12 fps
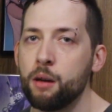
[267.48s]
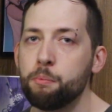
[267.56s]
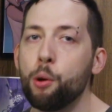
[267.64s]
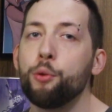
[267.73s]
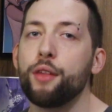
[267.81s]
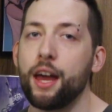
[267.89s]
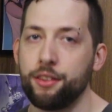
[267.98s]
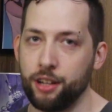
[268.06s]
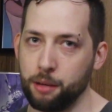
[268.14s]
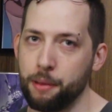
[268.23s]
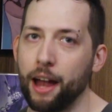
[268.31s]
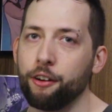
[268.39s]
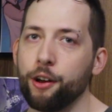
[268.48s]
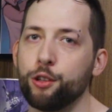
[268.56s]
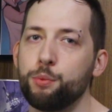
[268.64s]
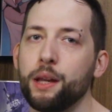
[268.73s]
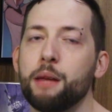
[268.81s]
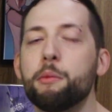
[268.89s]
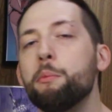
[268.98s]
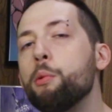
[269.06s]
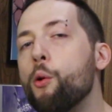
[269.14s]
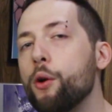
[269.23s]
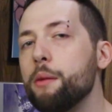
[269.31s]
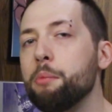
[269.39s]
Both ethnic backgrounds became
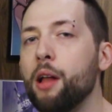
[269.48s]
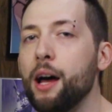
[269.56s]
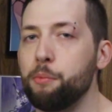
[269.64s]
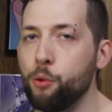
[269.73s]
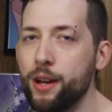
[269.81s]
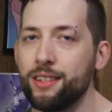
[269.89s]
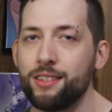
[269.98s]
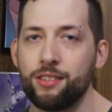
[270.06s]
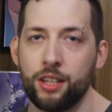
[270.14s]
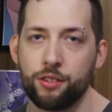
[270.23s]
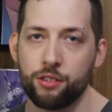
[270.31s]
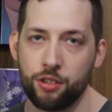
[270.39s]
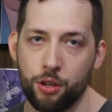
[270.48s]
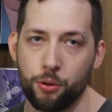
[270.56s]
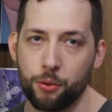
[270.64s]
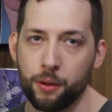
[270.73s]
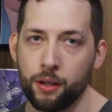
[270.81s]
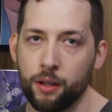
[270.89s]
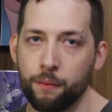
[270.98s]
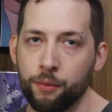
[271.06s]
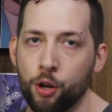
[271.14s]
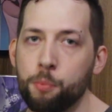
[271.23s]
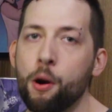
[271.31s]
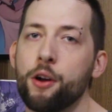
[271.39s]
important plot points in Season 2.
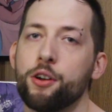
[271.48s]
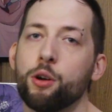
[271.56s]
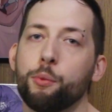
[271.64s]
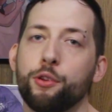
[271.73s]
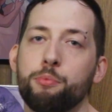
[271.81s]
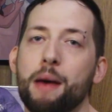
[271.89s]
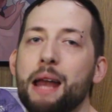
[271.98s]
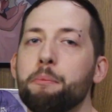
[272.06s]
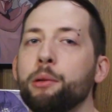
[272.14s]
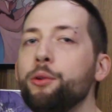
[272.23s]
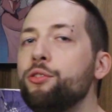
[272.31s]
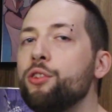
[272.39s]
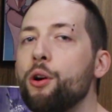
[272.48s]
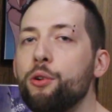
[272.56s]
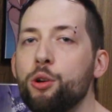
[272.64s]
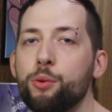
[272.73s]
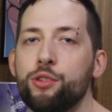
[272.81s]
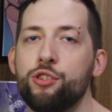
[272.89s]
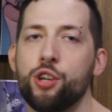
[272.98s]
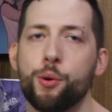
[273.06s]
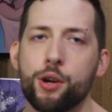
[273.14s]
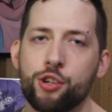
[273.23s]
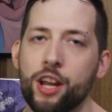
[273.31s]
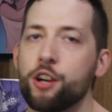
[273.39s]
Her partner was Matt Bluestone, who was
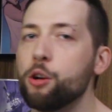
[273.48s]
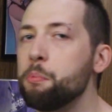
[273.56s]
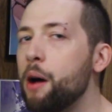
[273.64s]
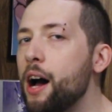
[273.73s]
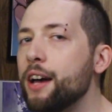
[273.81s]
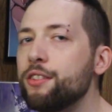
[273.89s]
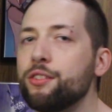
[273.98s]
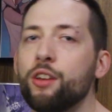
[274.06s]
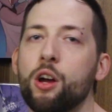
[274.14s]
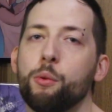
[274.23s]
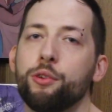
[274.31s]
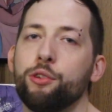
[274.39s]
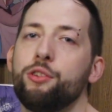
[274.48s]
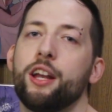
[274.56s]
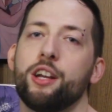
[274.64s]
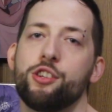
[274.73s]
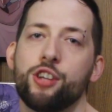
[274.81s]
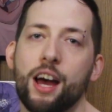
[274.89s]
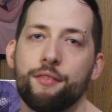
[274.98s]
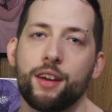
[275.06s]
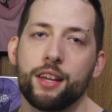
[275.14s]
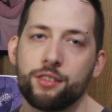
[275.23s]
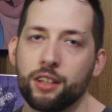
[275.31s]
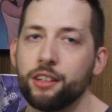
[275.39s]
Jewish, and her boss was Lieutenant
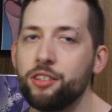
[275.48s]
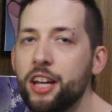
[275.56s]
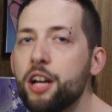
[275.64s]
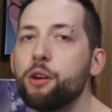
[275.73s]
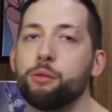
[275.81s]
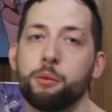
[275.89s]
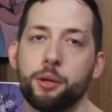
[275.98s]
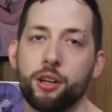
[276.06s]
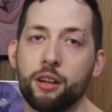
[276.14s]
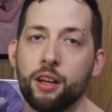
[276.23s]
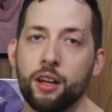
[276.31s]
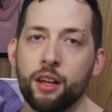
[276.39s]
Chavez, a Latino woman.